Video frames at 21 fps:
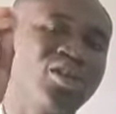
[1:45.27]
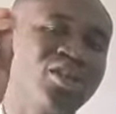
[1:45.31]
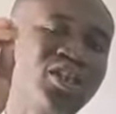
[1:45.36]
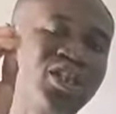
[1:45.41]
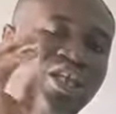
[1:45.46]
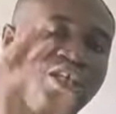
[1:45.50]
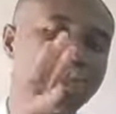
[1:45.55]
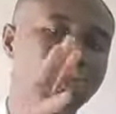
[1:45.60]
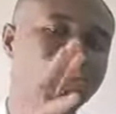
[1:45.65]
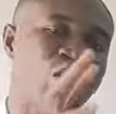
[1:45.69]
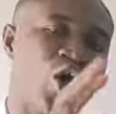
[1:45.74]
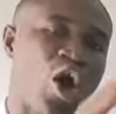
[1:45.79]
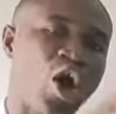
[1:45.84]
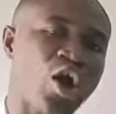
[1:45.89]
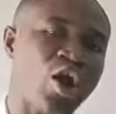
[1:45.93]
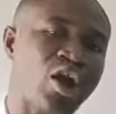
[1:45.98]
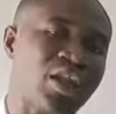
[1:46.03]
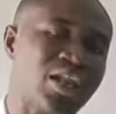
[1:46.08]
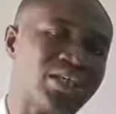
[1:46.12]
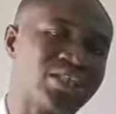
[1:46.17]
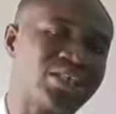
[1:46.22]
this
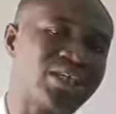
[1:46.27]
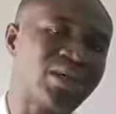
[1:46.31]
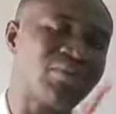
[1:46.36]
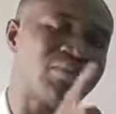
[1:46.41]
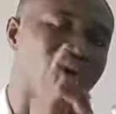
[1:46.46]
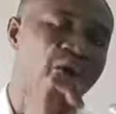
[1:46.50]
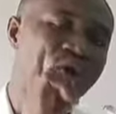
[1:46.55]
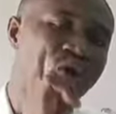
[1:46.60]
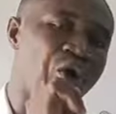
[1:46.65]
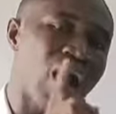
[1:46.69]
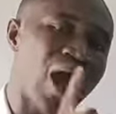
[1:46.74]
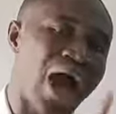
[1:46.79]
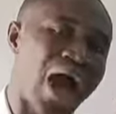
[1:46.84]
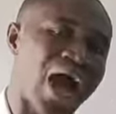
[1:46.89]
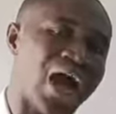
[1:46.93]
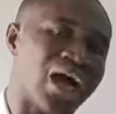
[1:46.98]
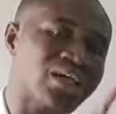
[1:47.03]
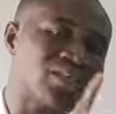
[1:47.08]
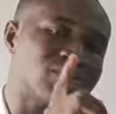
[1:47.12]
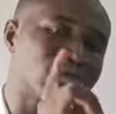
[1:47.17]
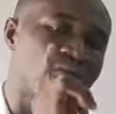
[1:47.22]
organism
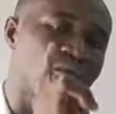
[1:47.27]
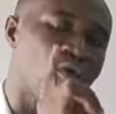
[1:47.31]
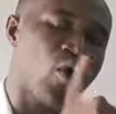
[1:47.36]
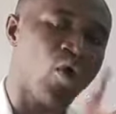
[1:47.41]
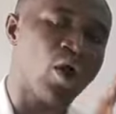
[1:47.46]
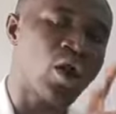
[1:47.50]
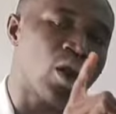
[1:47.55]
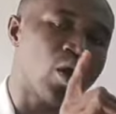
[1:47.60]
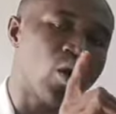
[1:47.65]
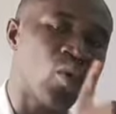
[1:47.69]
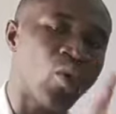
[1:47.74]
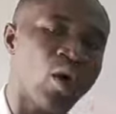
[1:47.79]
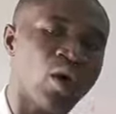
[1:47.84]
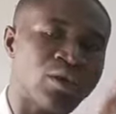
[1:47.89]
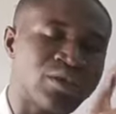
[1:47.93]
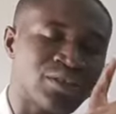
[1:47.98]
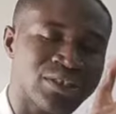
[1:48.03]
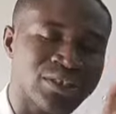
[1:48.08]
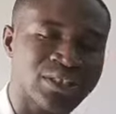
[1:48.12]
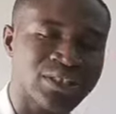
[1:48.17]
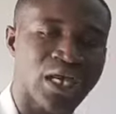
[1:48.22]
has only
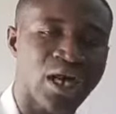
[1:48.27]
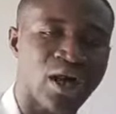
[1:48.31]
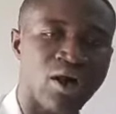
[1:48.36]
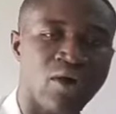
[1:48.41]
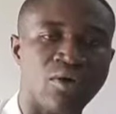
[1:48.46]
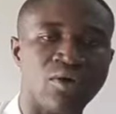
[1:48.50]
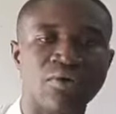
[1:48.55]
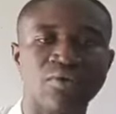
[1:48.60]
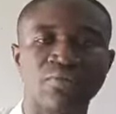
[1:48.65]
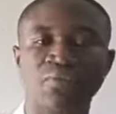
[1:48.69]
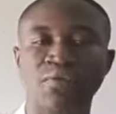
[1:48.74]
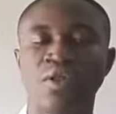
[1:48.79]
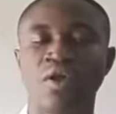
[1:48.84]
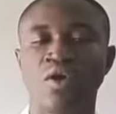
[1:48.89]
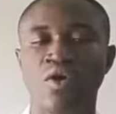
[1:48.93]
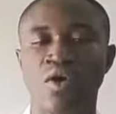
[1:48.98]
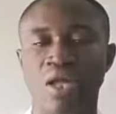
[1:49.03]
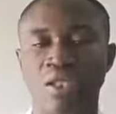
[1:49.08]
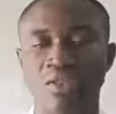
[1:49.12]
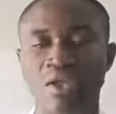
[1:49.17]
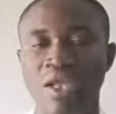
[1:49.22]
one cell.
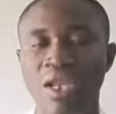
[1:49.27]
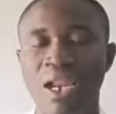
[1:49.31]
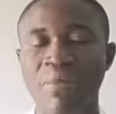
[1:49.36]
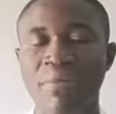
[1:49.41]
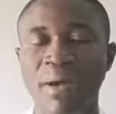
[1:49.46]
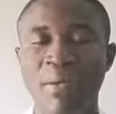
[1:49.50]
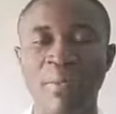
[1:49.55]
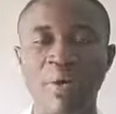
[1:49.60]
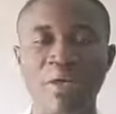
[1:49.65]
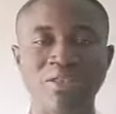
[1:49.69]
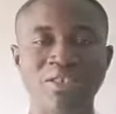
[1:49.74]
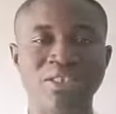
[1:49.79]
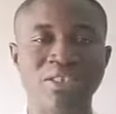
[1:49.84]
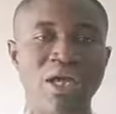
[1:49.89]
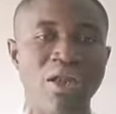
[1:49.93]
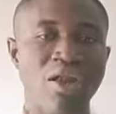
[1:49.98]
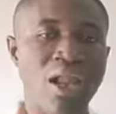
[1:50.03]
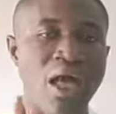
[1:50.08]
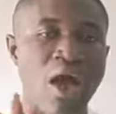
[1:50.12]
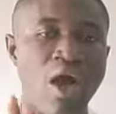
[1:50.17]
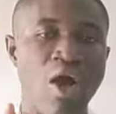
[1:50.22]
You are talking about
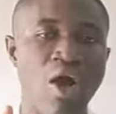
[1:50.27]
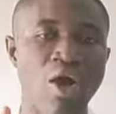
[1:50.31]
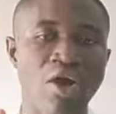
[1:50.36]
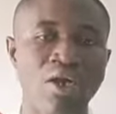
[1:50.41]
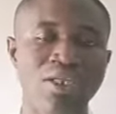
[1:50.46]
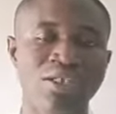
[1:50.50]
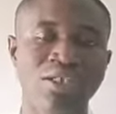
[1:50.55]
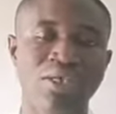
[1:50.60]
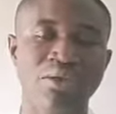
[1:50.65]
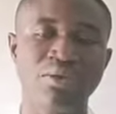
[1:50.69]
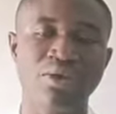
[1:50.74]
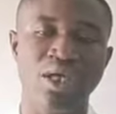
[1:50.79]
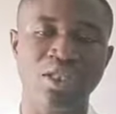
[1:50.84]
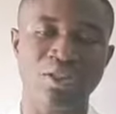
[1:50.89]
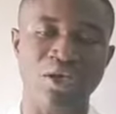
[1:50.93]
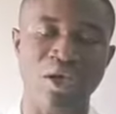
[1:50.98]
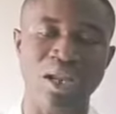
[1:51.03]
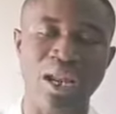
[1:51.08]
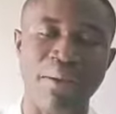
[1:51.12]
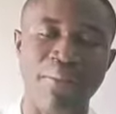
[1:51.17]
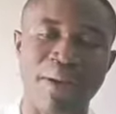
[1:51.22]
multicellular organism, you are
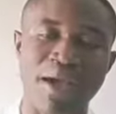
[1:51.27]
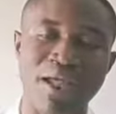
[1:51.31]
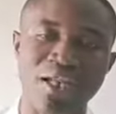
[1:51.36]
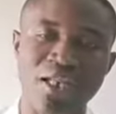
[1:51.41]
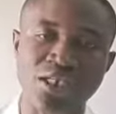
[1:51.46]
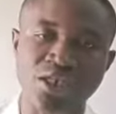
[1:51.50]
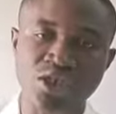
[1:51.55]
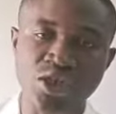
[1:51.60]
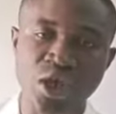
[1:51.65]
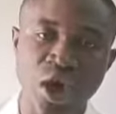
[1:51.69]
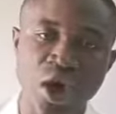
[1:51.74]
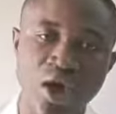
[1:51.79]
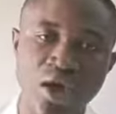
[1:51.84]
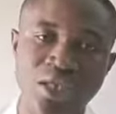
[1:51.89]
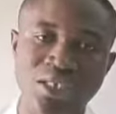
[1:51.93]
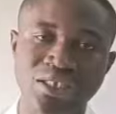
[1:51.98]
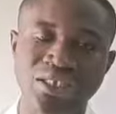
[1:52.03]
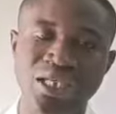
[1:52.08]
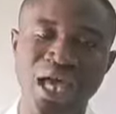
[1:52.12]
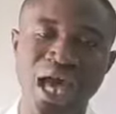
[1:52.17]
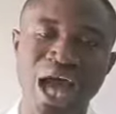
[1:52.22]
talking about this
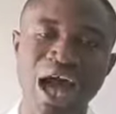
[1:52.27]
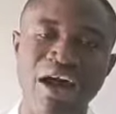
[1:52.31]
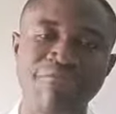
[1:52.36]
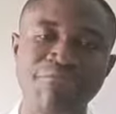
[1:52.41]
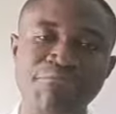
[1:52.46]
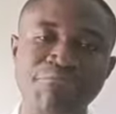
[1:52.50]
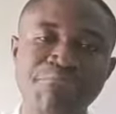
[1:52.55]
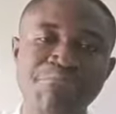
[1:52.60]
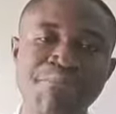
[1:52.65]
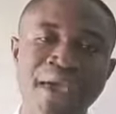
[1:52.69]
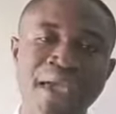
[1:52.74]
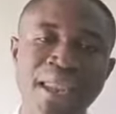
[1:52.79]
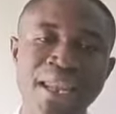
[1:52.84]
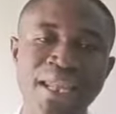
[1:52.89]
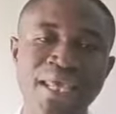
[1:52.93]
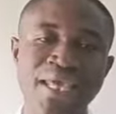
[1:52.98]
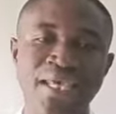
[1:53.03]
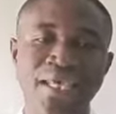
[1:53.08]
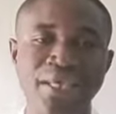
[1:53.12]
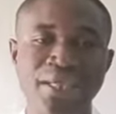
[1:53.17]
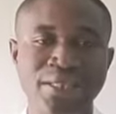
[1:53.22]
organism have
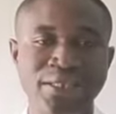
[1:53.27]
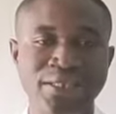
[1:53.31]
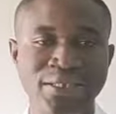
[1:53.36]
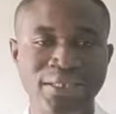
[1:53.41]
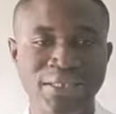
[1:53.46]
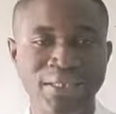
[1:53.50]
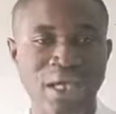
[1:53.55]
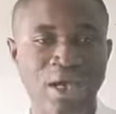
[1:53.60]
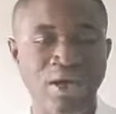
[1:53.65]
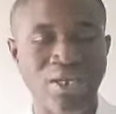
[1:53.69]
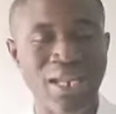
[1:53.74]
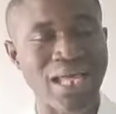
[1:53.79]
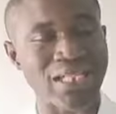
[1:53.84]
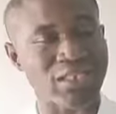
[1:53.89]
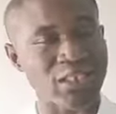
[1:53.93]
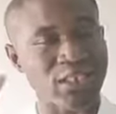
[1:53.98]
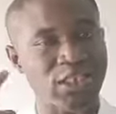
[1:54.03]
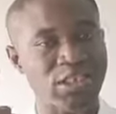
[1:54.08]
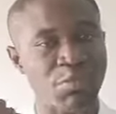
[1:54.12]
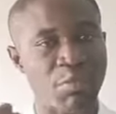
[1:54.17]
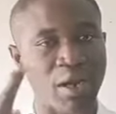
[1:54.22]
many cells.
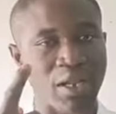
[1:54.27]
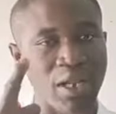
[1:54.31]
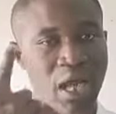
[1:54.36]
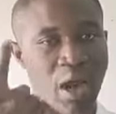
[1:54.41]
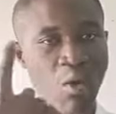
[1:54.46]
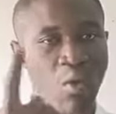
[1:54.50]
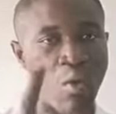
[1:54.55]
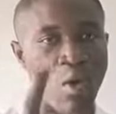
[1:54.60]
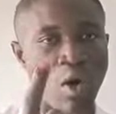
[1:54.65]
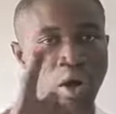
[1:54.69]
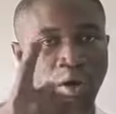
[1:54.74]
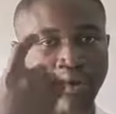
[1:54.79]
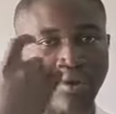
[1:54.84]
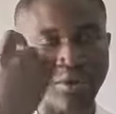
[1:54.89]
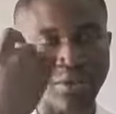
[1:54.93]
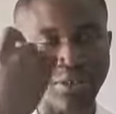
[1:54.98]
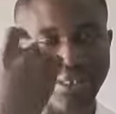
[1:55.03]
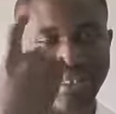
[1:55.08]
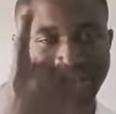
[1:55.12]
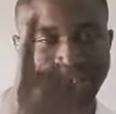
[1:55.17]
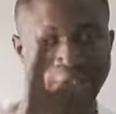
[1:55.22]
That is more than
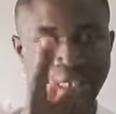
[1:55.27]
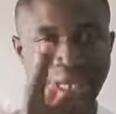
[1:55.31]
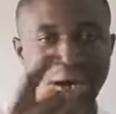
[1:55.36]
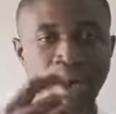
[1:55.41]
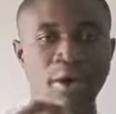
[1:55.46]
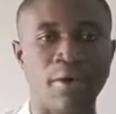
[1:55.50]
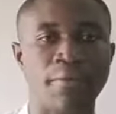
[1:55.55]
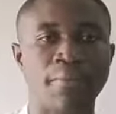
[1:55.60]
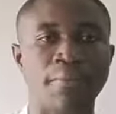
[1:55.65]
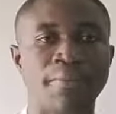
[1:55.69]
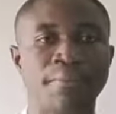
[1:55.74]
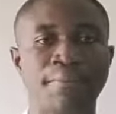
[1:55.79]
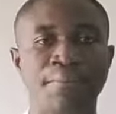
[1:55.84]
one cell.